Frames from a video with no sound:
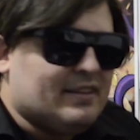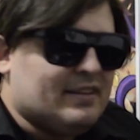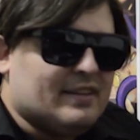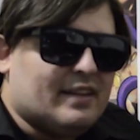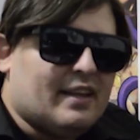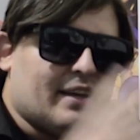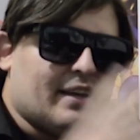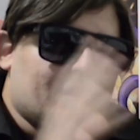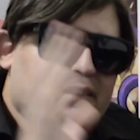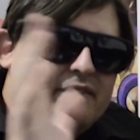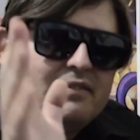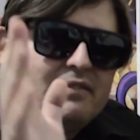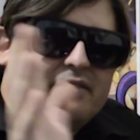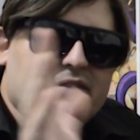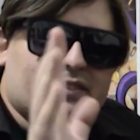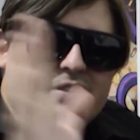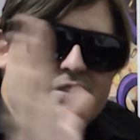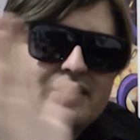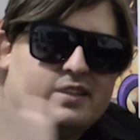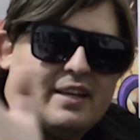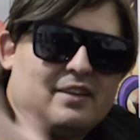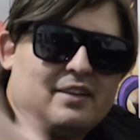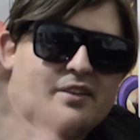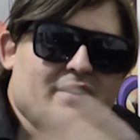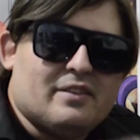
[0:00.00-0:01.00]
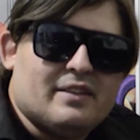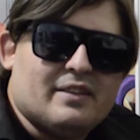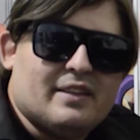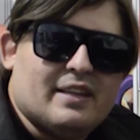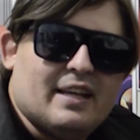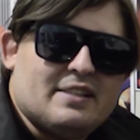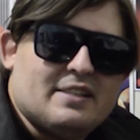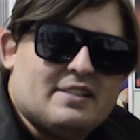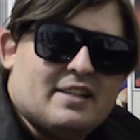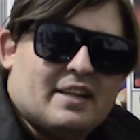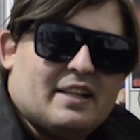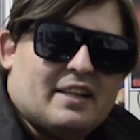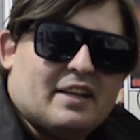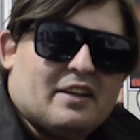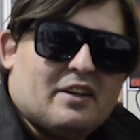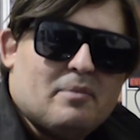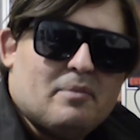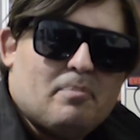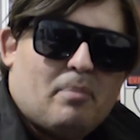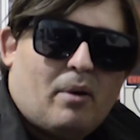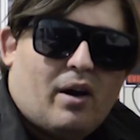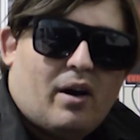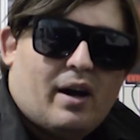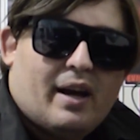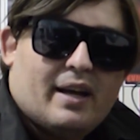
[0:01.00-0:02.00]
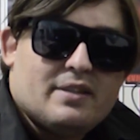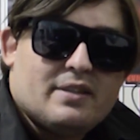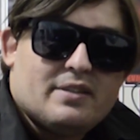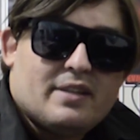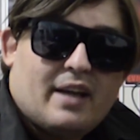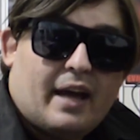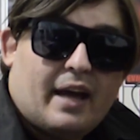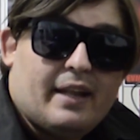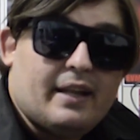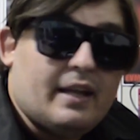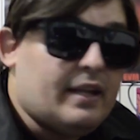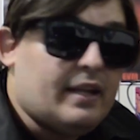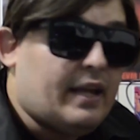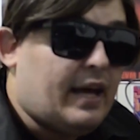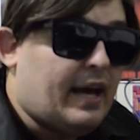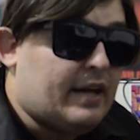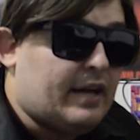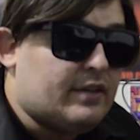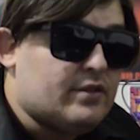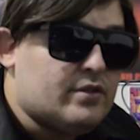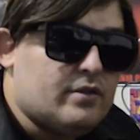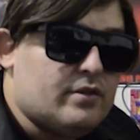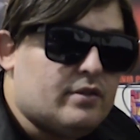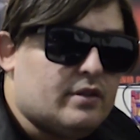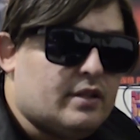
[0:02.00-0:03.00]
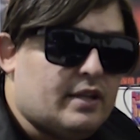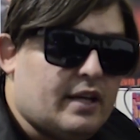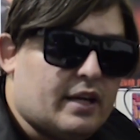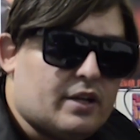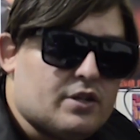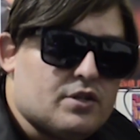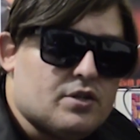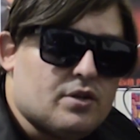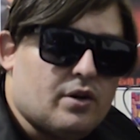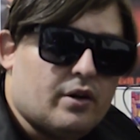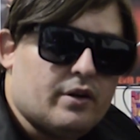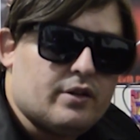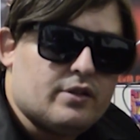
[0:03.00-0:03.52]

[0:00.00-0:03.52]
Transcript: they said their goodbyes, and then they had to do the next show.